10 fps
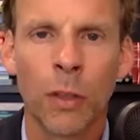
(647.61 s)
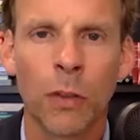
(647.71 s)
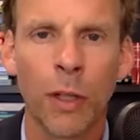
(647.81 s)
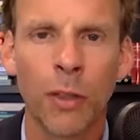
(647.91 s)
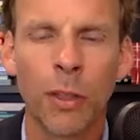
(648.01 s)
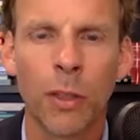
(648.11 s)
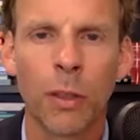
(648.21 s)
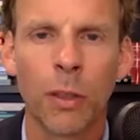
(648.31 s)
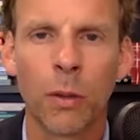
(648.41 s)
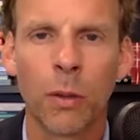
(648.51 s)
So I think,
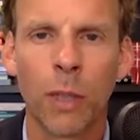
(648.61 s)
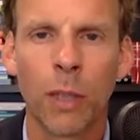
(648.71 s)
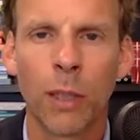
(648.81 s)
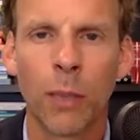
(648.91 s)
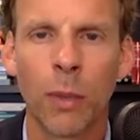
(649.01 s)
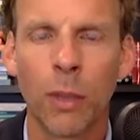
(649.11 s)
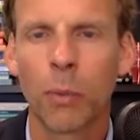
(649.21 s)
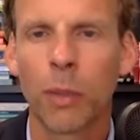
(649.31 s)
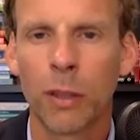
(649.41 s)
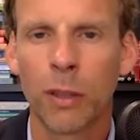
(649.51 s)
I want to
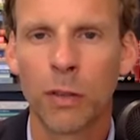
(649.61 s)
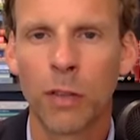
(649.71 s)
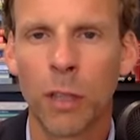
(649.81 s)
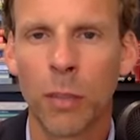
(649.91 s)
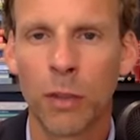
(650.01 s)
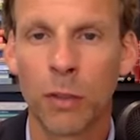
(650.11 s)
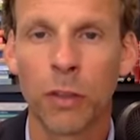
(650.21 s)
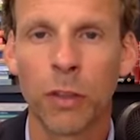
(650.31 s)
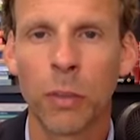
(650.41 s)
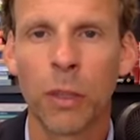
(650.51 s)
break this down because
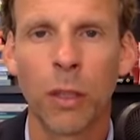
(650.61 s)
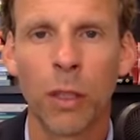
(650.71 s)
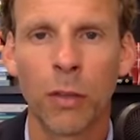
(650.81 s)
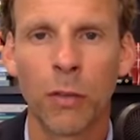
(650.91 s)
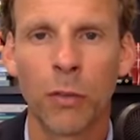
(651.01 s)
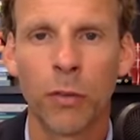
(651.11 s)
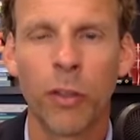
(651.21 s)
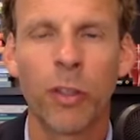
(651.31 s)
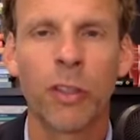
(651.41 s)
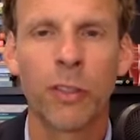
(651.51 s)
there's going to be a lot of
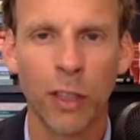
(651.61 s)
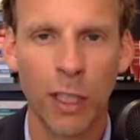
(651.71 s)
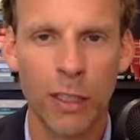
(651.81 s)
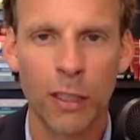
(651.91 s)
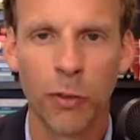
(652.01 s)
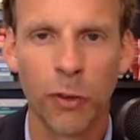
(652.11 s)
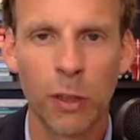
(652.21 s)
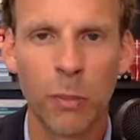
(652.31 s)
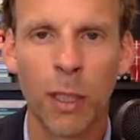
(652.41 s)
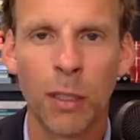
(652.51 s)
very
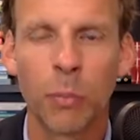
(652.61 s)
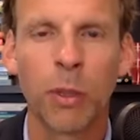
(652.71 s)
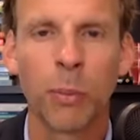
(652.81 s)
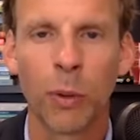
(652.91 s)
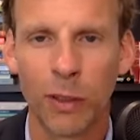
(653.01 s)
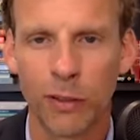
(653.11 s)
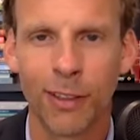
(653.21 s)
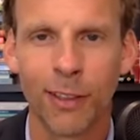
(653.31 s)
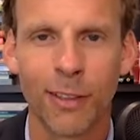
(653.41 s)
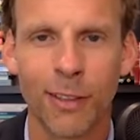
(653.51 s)
scientifically minded people
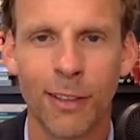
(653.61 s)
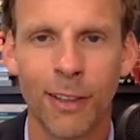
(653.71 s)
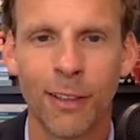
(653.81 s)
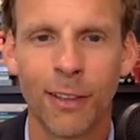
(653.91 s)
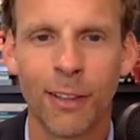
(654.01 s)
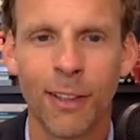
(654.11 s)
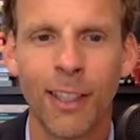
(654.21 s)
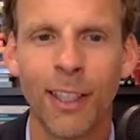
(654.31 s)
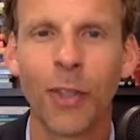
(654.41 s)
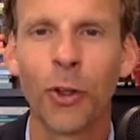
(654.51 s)
listening in today.
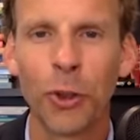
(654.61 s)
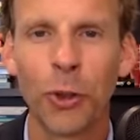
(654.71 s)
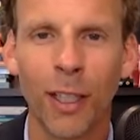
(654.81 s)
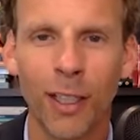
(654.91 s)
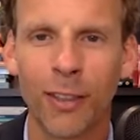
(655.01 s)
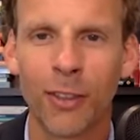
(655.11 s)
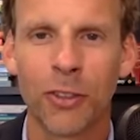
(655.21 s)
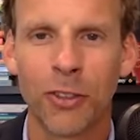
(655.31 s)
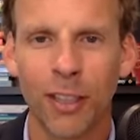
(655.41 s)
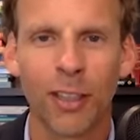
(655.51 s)
And I know you and I
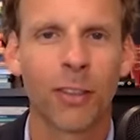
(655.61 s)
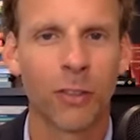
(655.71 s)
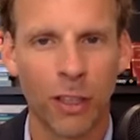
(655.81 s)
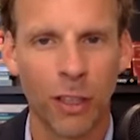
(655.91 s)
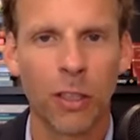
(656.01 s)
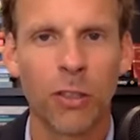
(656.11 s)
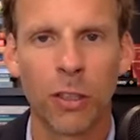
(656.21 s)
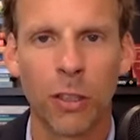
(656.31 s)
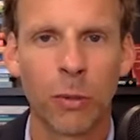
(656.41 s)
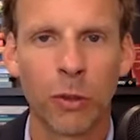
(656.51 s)
understand that there's a
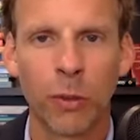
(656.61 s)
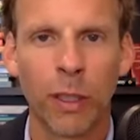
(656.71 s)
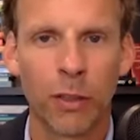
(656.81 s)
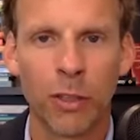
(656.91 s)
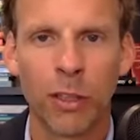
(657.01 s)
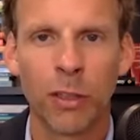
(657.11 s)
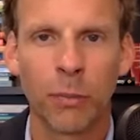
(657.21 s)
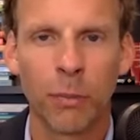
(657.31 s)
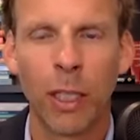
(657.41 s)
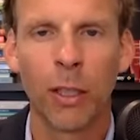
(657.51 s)
connection here between
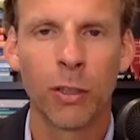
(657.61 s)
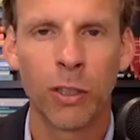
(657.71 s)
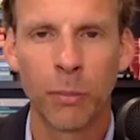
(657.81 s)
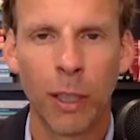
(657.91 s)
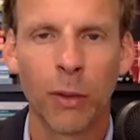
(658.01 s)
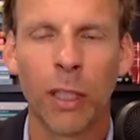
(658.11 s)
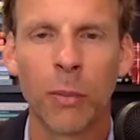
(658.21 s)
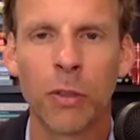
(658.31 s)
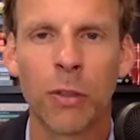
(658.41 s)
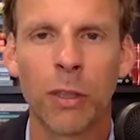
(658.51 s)
biology and
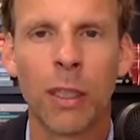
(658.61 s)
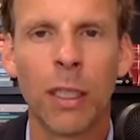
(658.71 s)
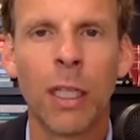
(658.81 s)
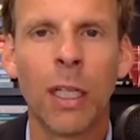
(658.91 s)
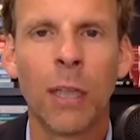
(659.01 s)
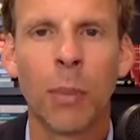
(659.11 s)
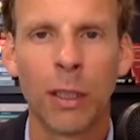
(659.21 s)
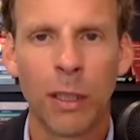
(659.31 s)
biochemistry, but